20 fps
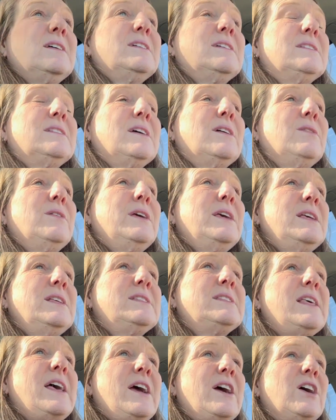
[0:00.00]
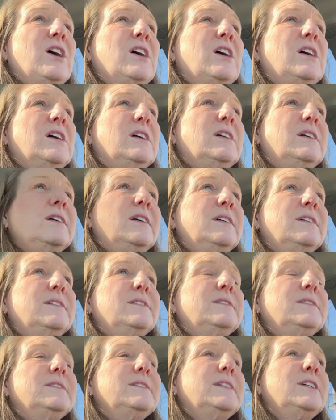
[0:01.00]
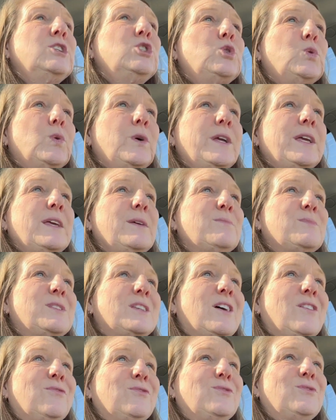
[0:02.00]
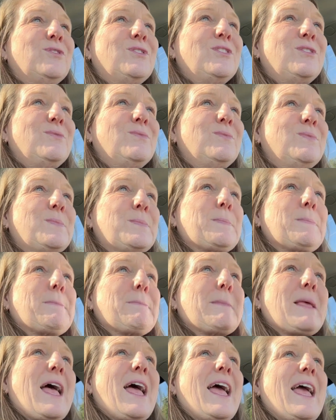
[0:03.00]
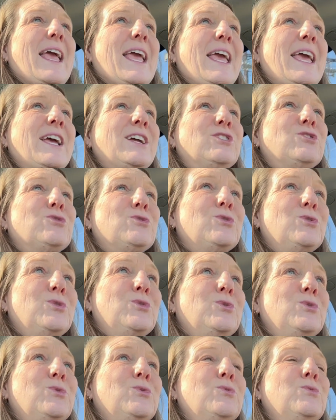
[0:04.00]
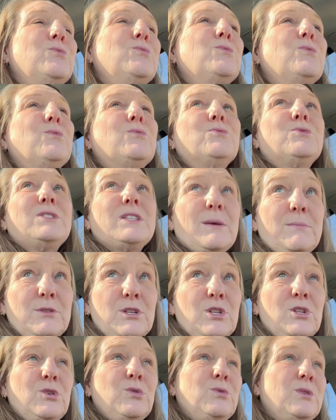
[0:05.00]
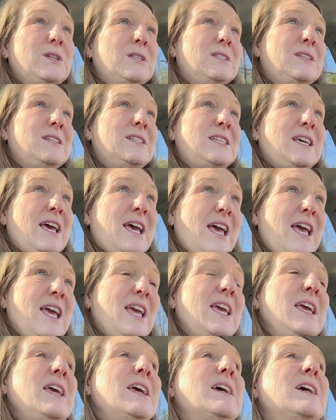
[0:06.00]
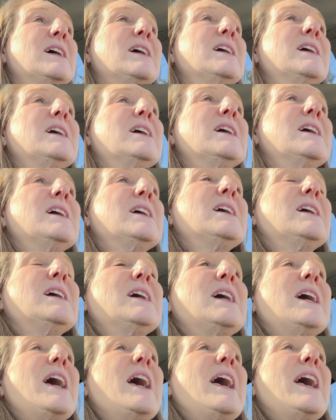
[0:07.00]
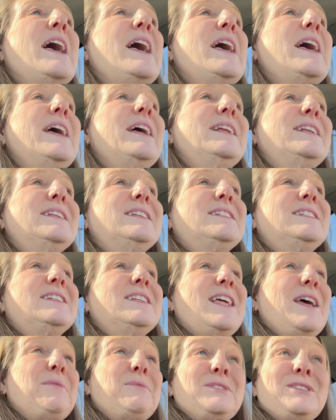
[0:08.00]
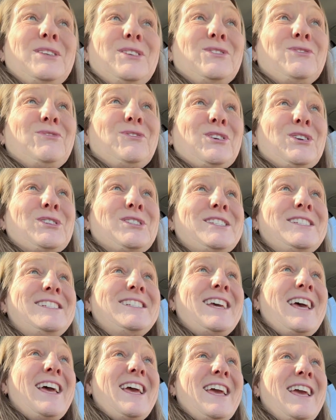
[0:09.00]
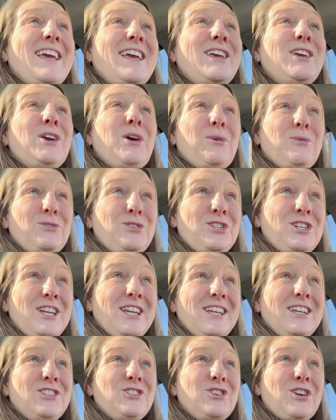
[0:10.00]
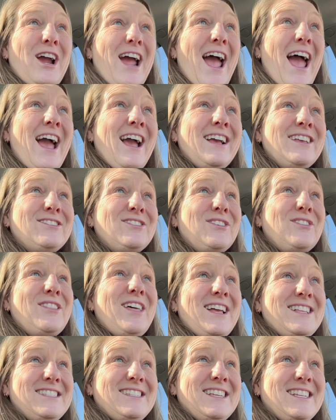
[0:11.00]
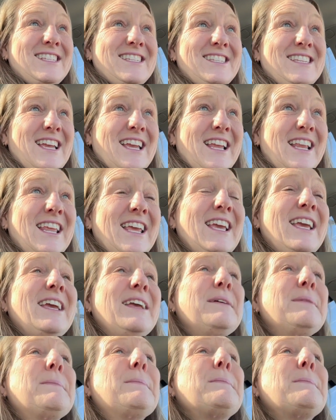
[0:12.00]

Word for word: But, so he's there enjoying himself. Andrew substituted today, and today was his first day coaching track, so that's exciting.